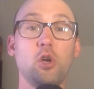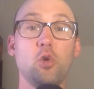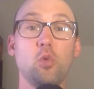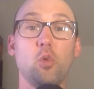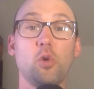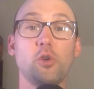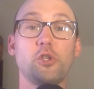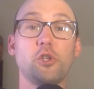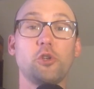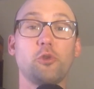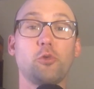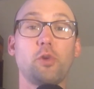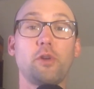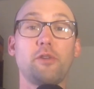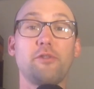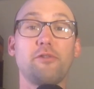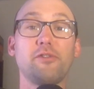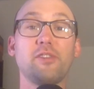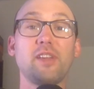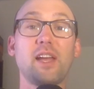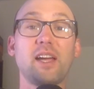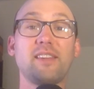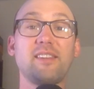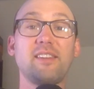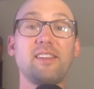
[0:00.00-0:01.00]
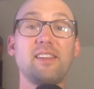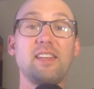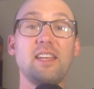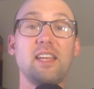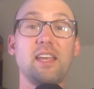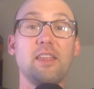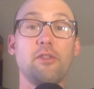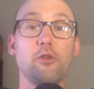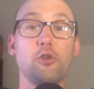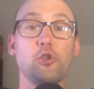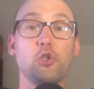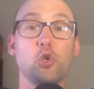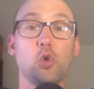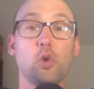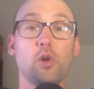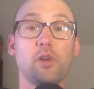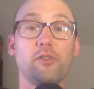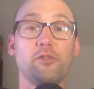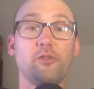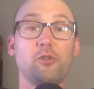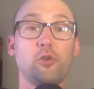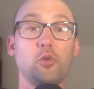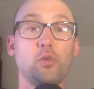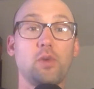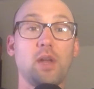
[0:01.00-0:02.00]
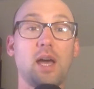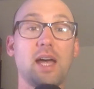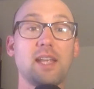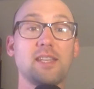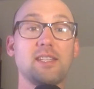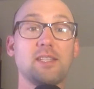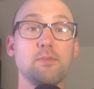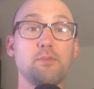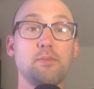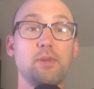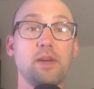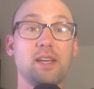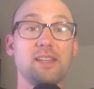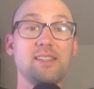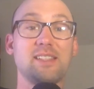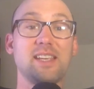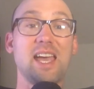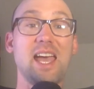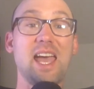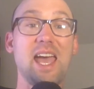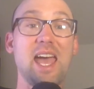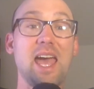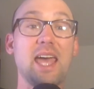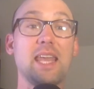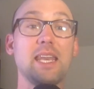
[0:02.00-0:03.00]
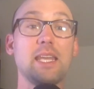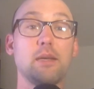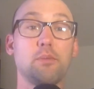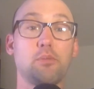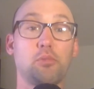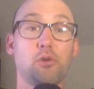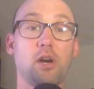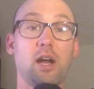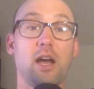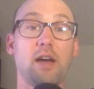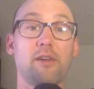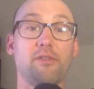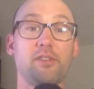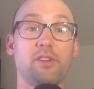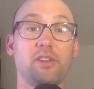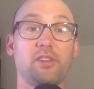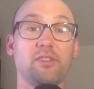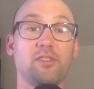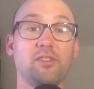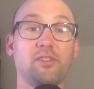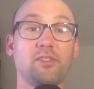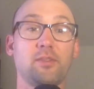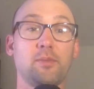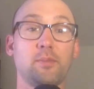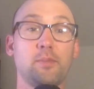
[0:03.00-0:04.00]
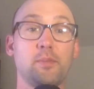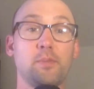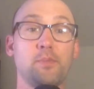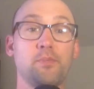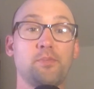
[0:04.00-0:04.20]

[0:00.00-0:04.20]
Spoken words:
which is reflected in the choice to not depict any prophets.